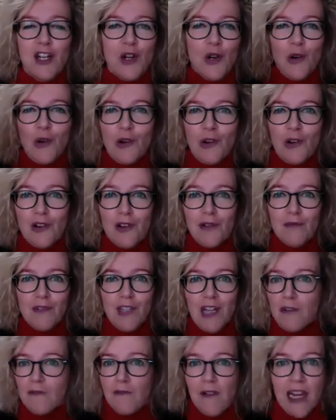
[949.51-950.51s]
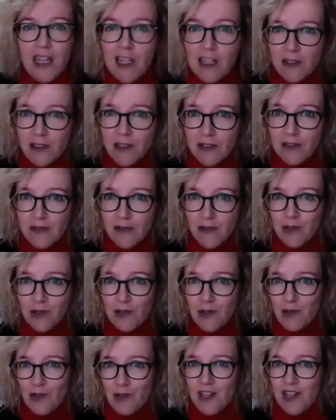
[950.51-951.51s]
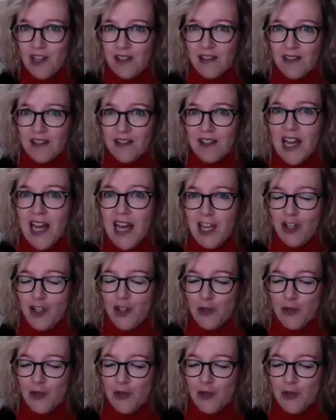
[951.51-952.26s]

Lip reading: her director on her inner stage,